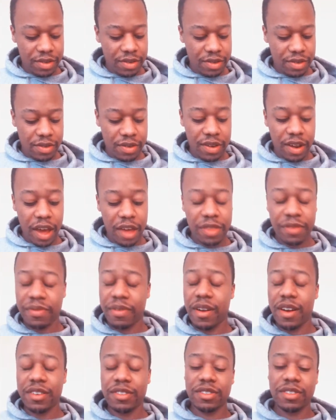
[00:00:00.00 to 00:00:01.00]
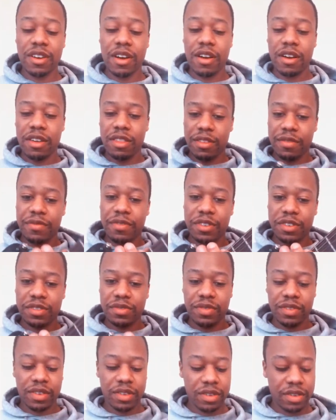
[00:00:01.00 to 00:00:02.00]
or 9th fret, sorry, the first
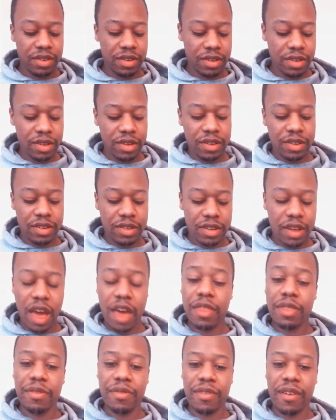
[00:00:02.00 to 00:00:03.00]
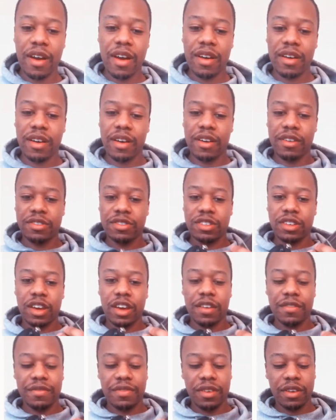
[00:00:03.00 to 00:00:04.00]
finger, 10th fret, our
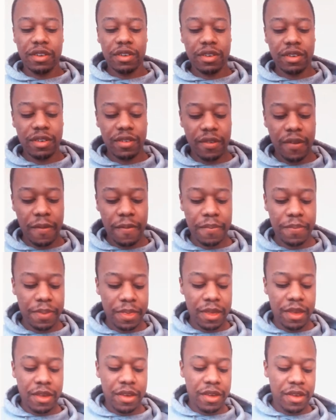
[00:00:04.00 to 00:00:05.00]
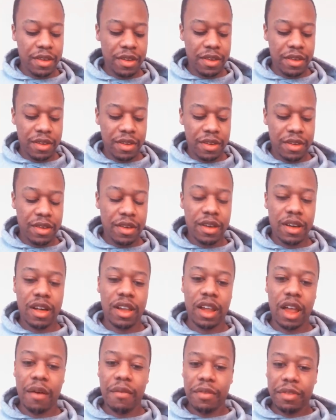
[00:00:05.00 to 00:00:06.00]
second finger,
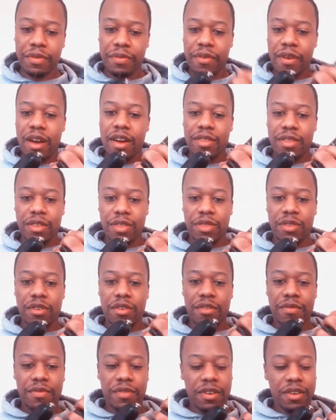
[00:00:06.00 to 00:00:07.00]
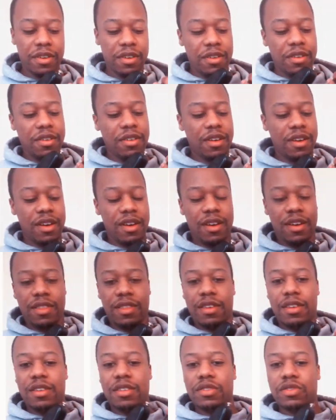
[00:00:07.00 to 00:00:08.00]
11th fret, the third finger, and
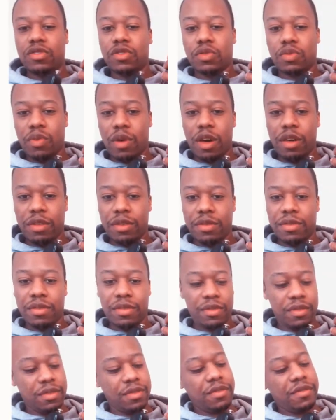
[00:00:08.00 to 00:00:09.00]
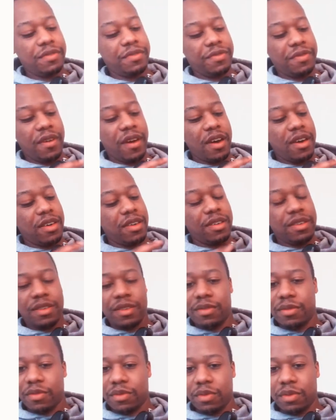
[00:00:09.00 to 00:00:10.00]
then 12th fret
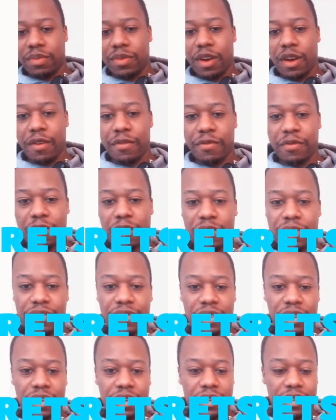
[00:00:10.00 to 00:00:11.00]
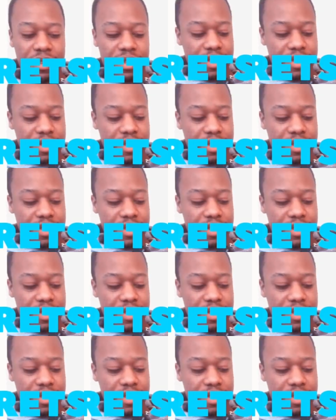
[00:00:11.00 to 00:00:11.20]
will be our fourth finger.